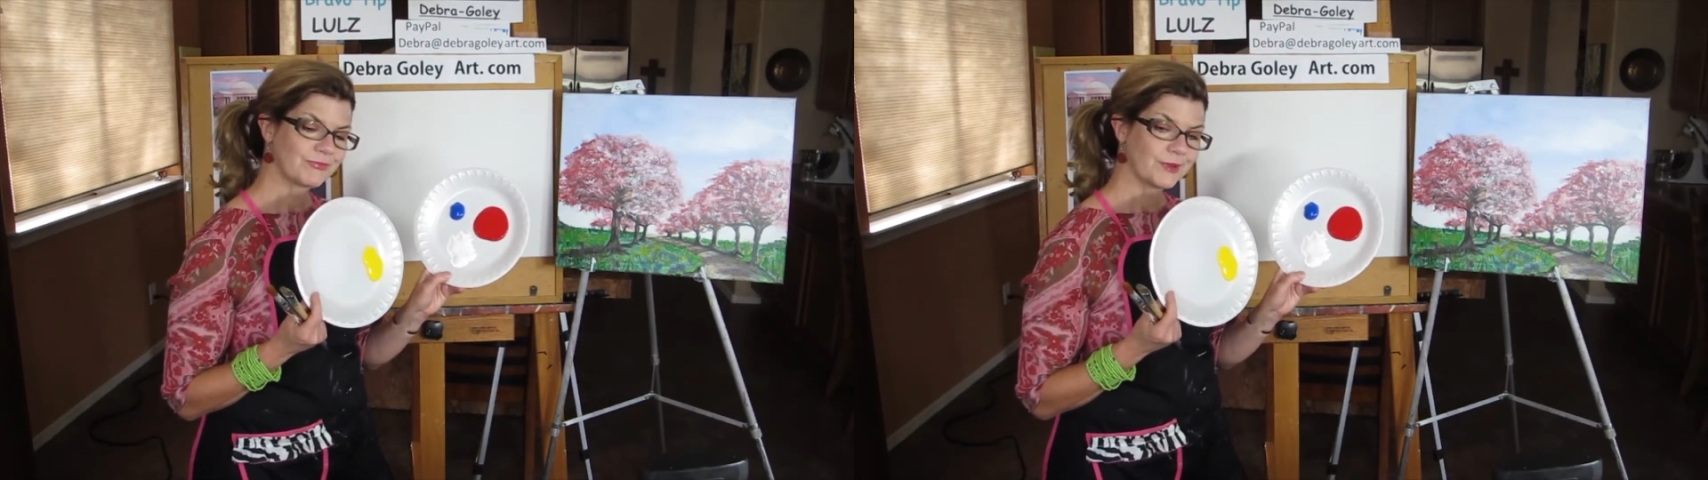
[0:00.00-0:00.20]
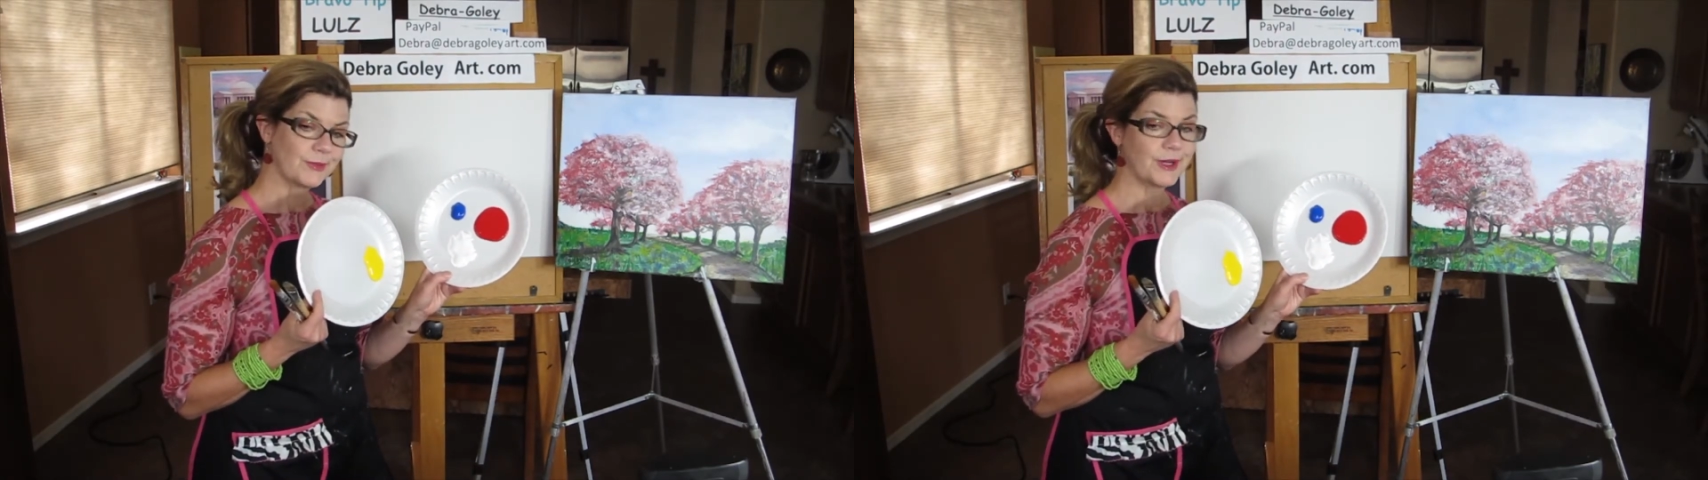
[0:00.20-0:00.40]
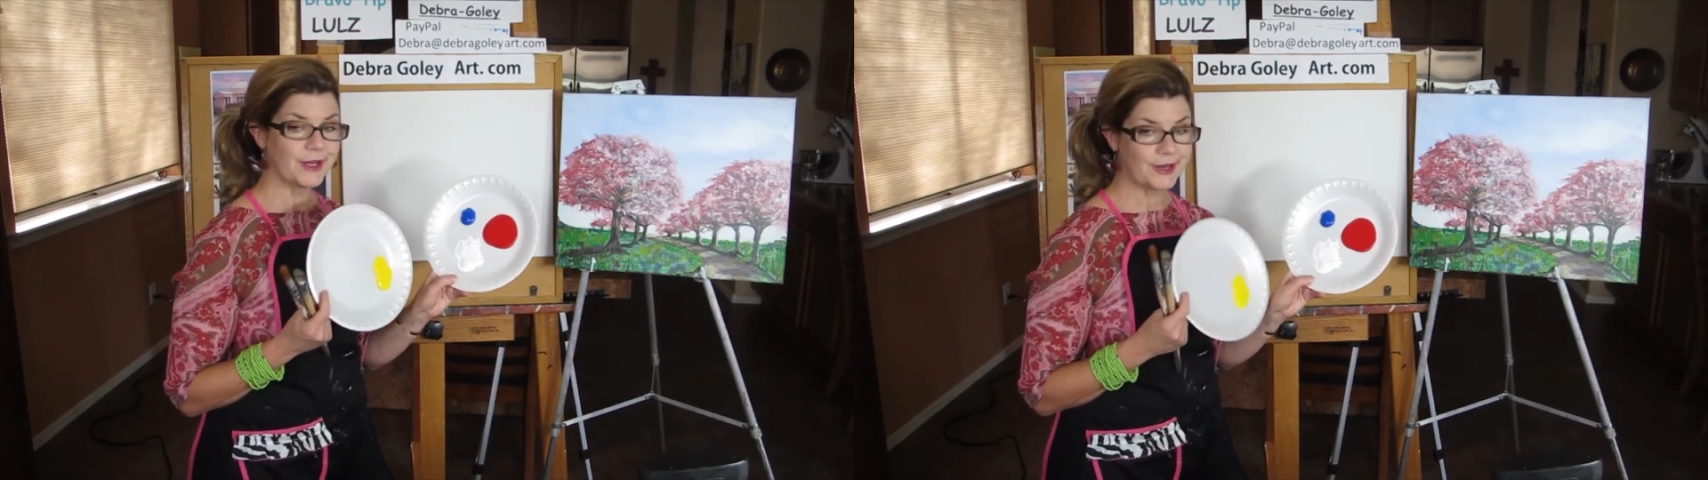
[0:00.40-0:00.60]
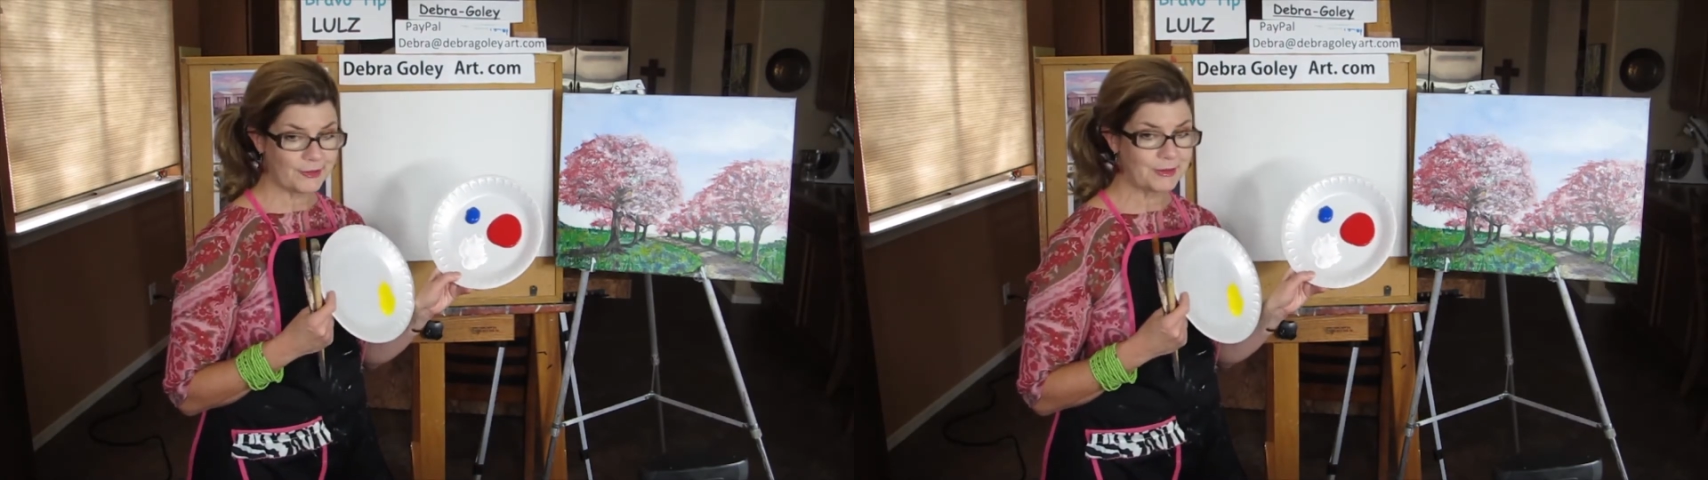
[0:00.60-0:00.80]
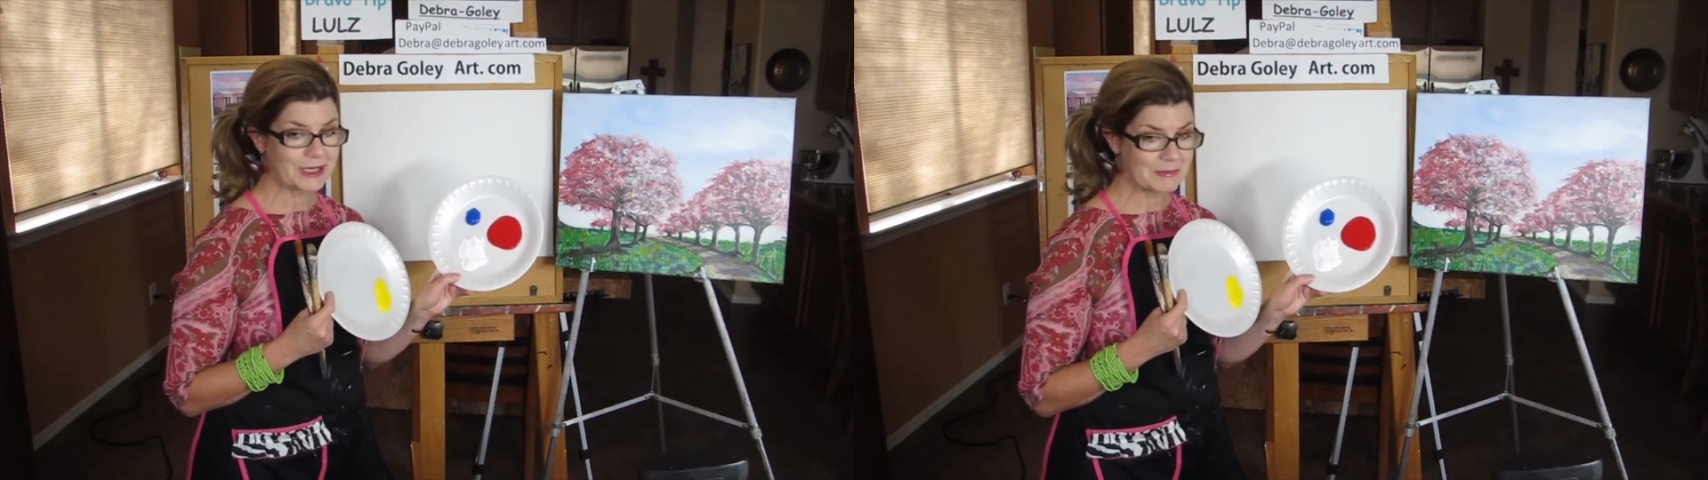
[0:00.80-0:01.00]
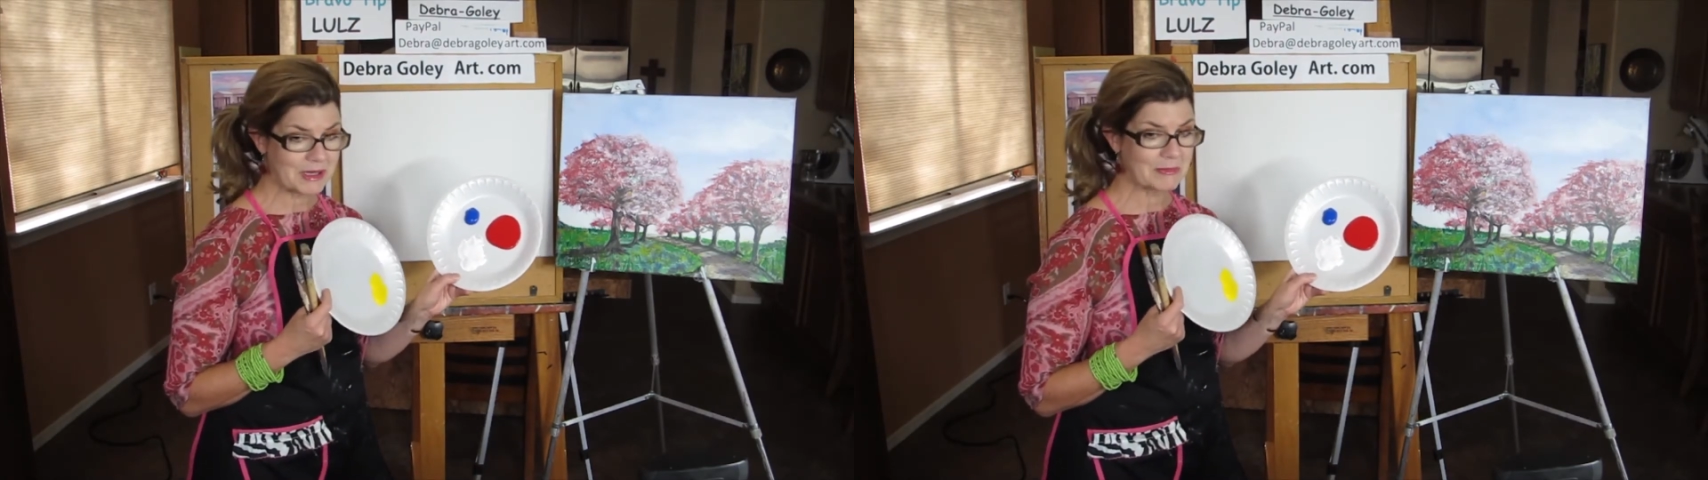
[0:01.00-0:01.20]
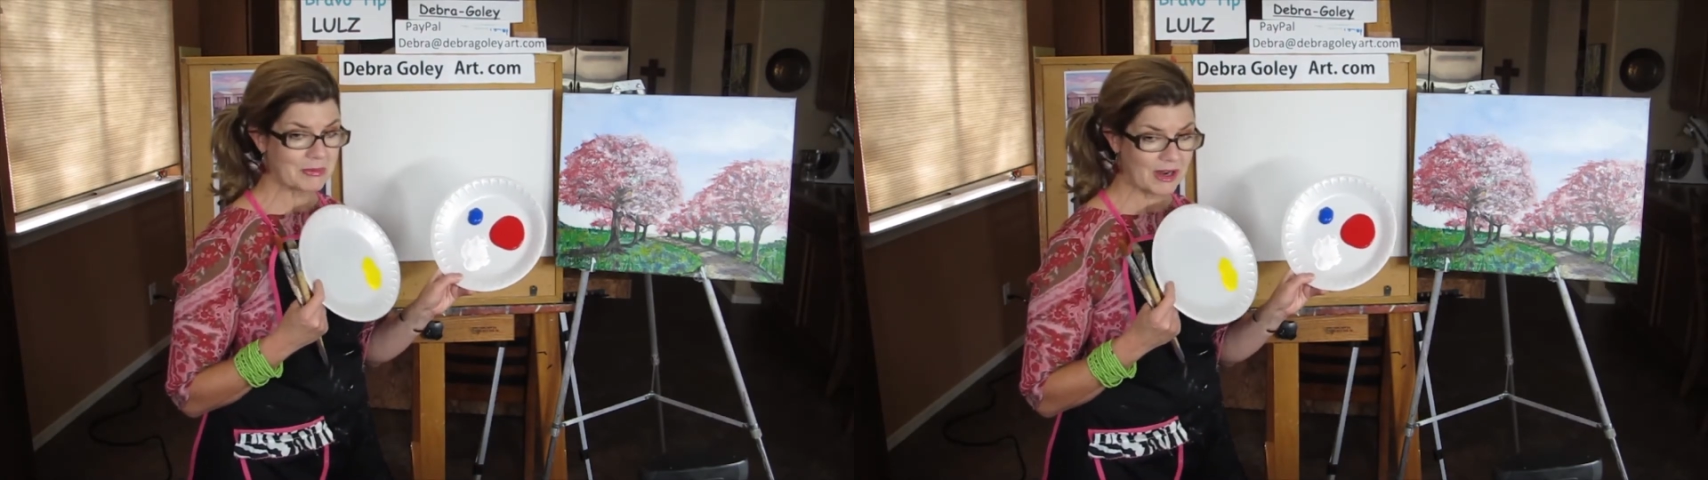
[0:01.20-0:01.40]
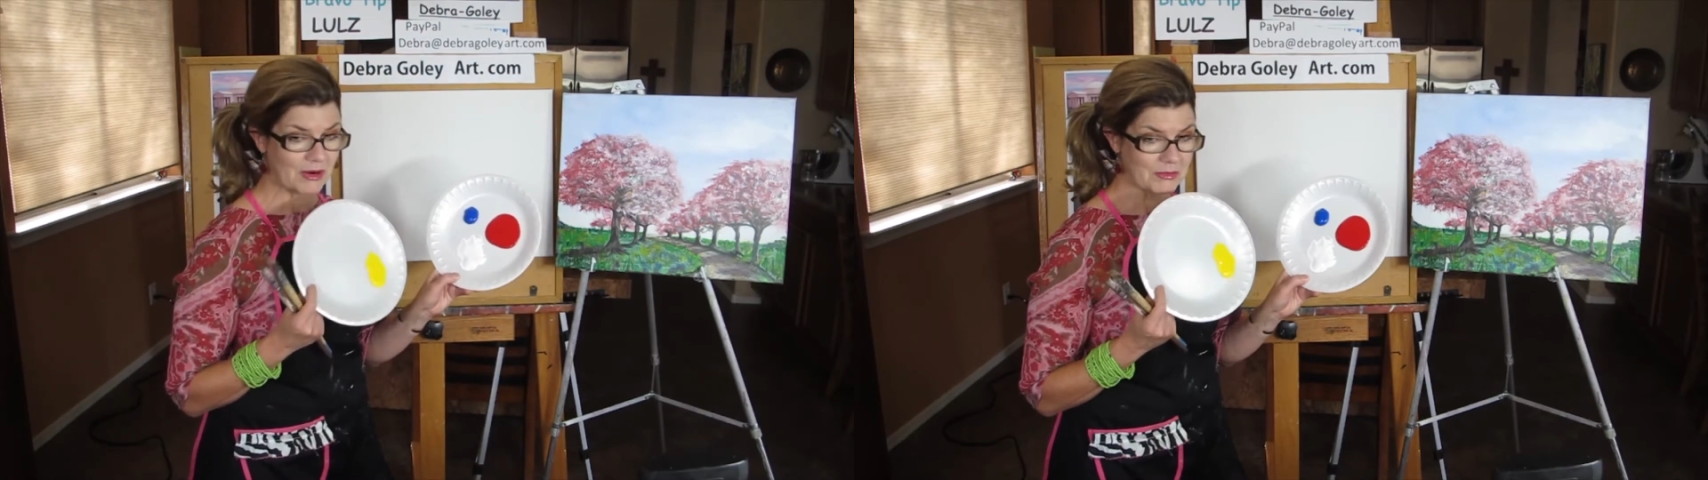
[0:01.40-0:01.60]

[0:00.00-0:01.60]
Well, we can make brown